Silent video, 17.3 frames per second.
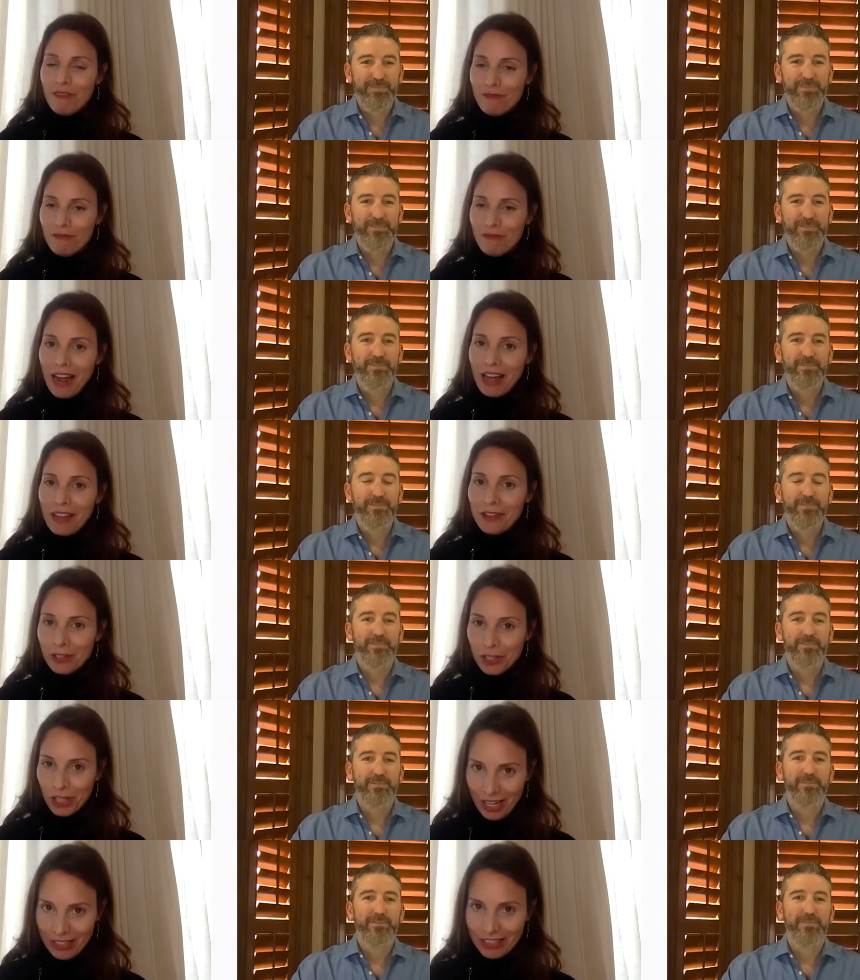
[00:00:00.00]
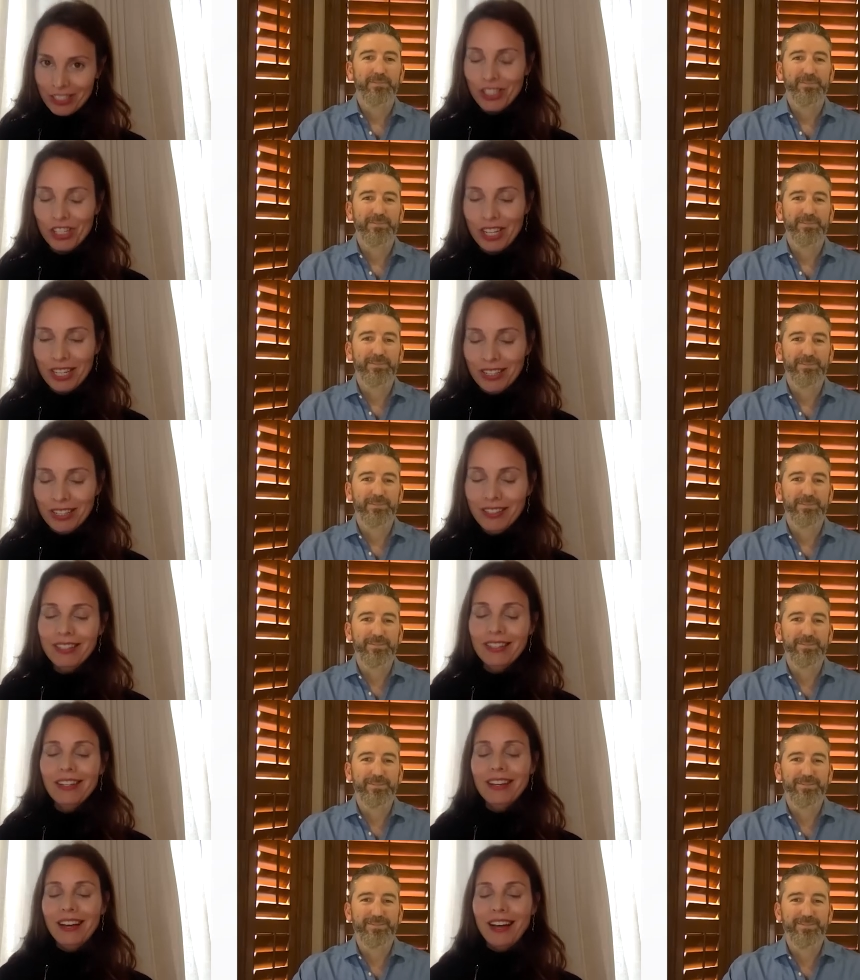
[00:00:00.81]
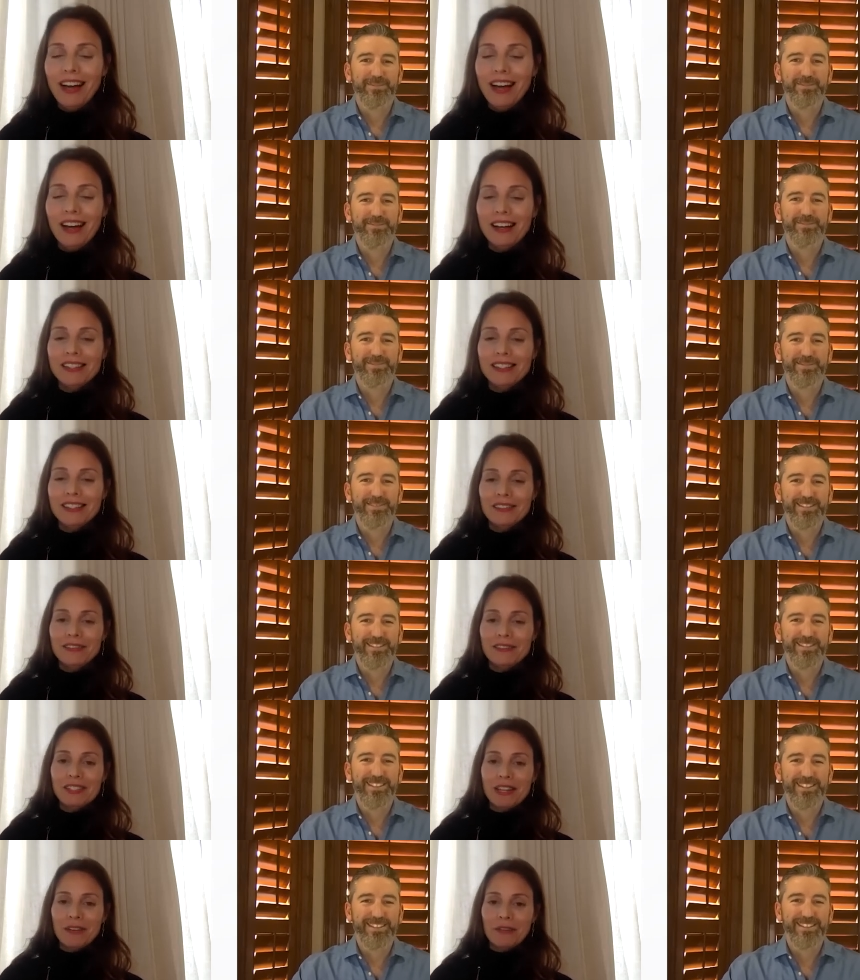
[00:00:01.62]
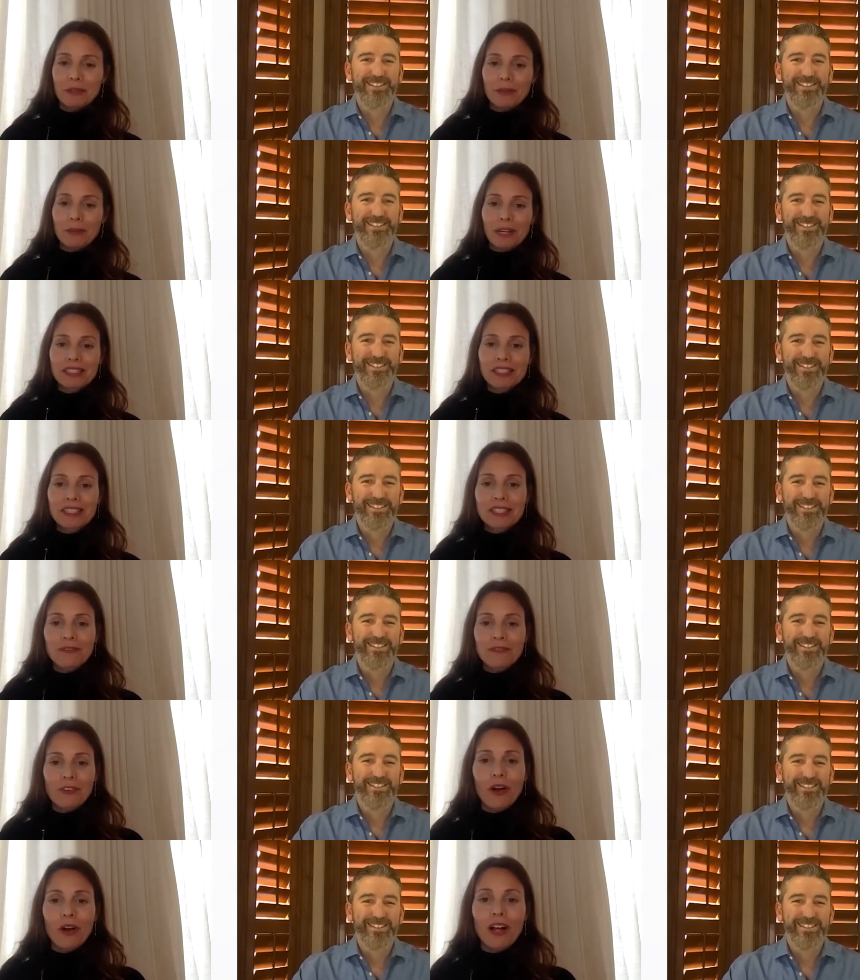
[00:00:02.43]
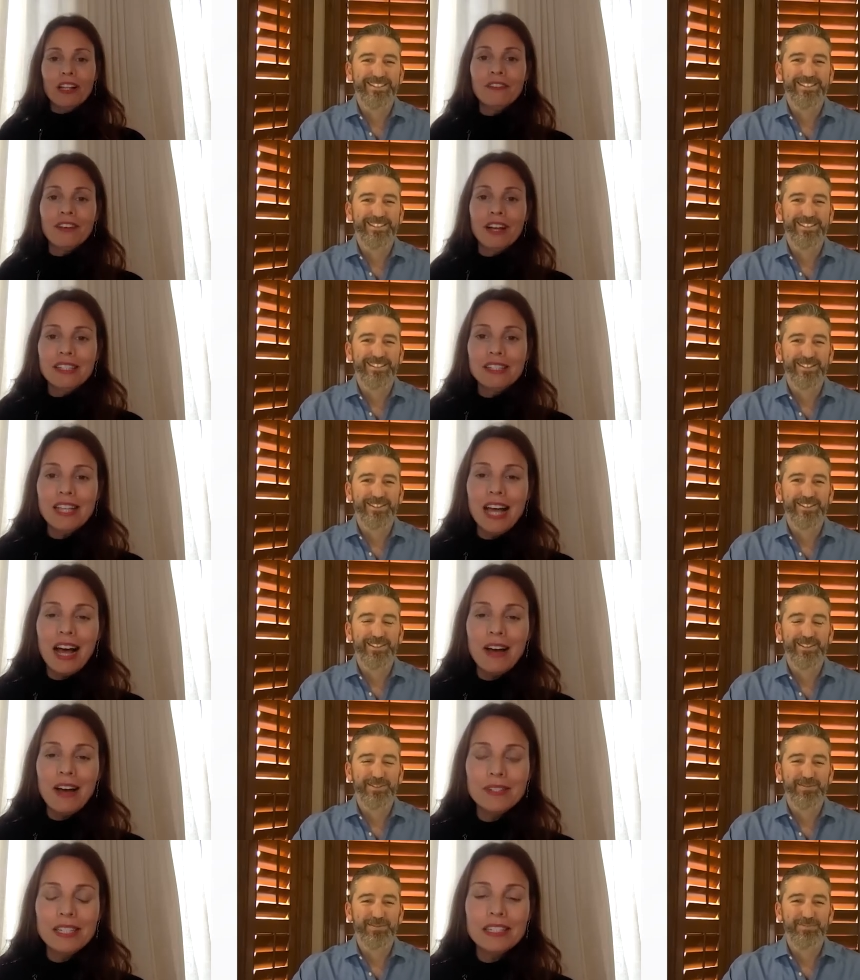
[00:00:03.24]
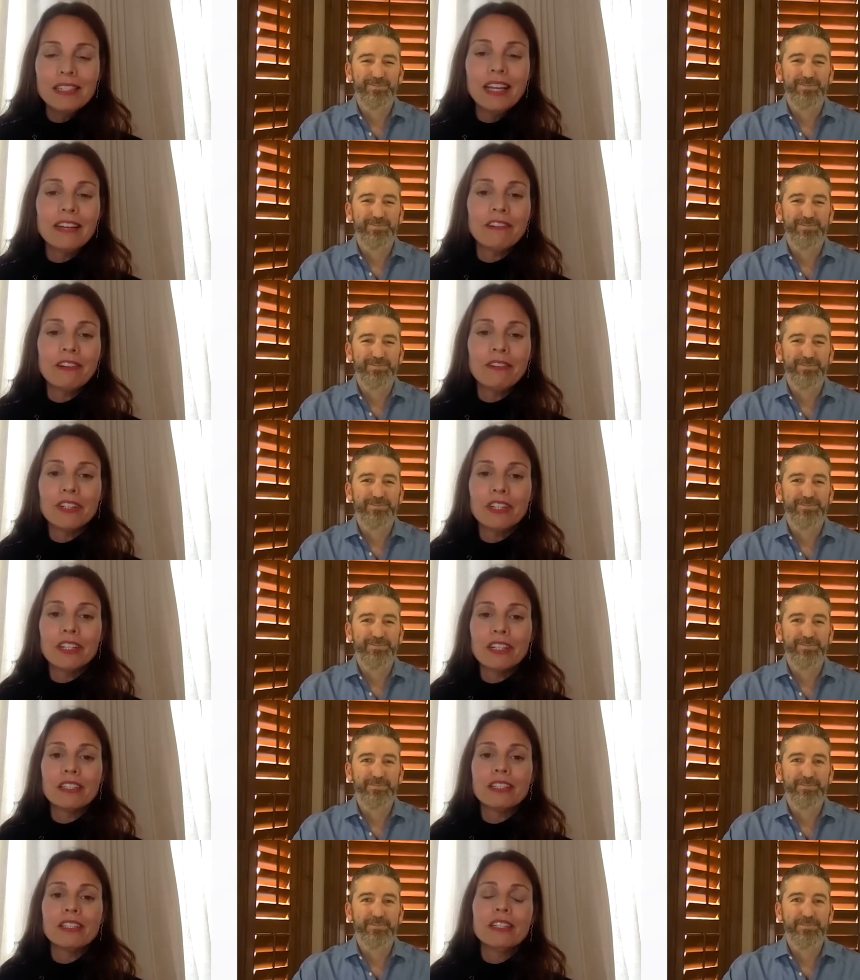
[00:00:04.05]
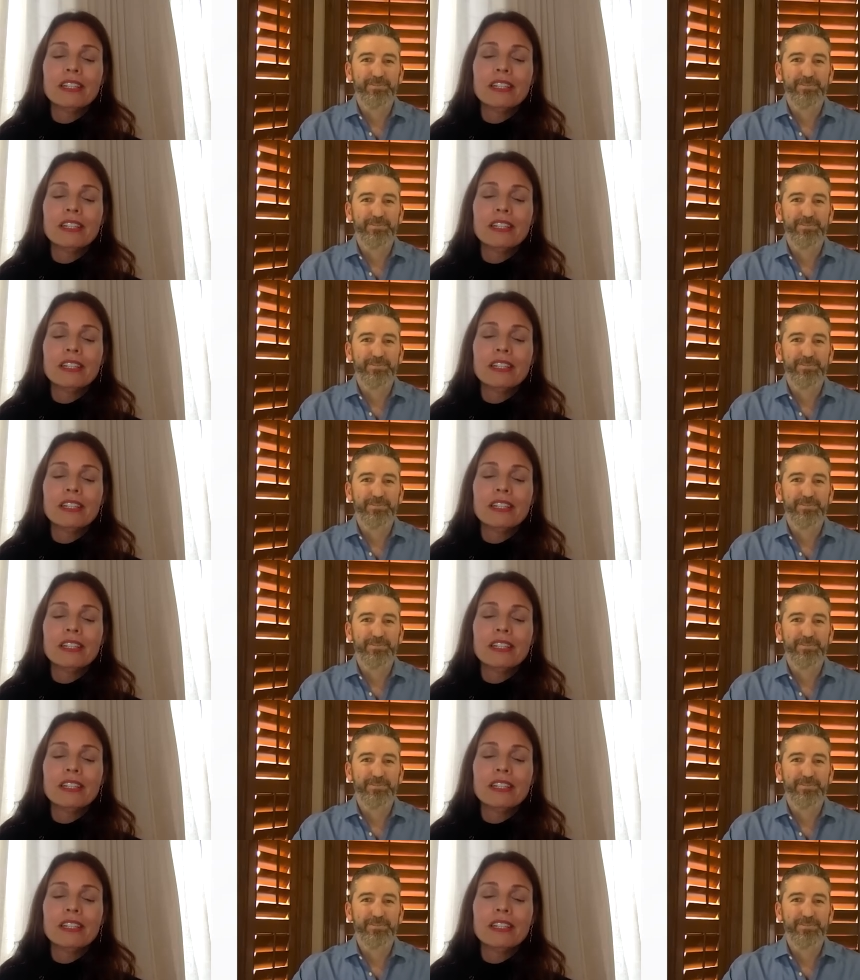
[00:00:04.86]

Speaker 1: rather challenging uh, several months for all of us. How did LightRiver